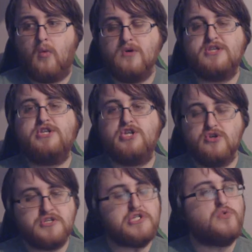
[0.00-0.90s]
was
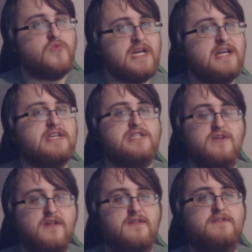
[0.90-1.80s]
just really
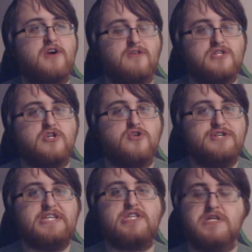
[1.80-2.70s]
so that the Doctor
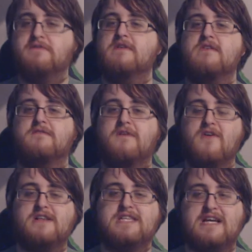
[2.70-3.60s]
could discover that the
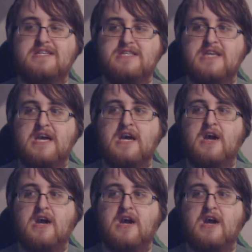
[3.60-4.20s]
Veritas